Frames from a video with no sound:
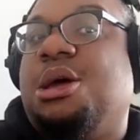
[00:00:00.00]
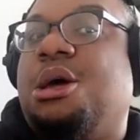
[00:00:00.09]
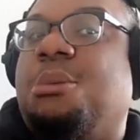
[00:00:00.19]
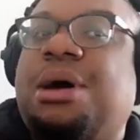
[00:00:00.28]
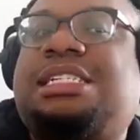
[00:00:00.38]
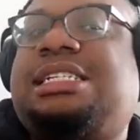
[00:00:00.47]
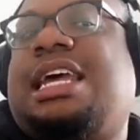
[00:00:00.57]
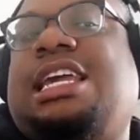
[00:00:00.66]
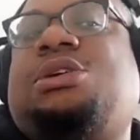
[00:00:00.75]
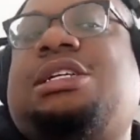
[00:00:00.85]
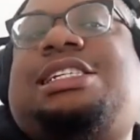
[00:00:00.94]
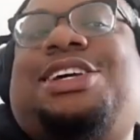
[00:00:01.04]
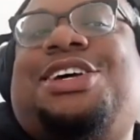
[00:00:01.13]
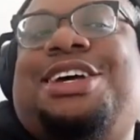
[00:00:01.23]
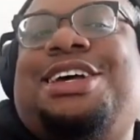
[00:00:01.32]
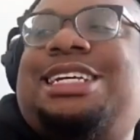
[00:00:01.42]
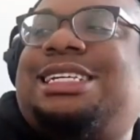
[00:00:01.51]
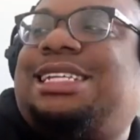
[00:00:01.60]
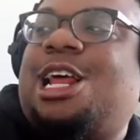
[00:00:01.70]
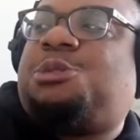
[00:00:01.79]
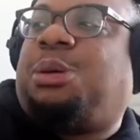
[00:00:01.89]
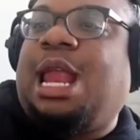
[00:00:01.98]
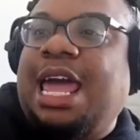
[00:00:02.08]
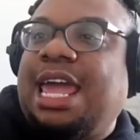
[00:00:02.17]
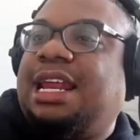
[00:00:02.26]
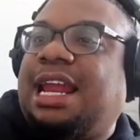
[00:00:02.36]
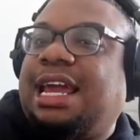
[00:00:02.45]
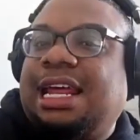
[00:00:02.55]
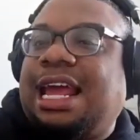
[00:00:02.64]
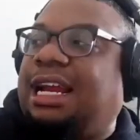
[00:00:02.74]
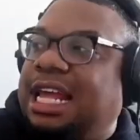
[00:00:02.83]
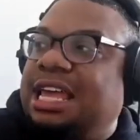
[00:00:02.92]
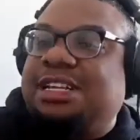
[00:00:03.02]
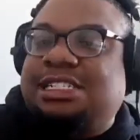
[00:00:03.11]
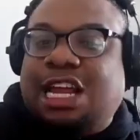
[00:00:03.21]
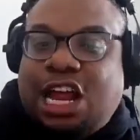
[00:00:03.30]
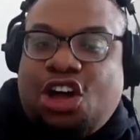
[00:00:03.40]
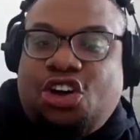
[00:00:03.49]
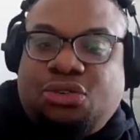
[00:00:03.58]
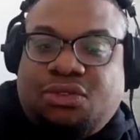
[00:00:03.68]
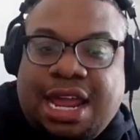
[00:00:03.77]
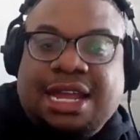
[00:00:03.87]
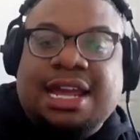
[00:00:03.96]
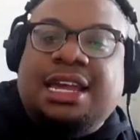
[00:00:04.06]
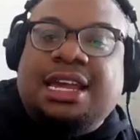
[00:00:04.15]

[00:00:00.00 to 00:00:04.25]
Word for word: but it's just like, yeah, just, just let us play. Like, like leave us alone, right? But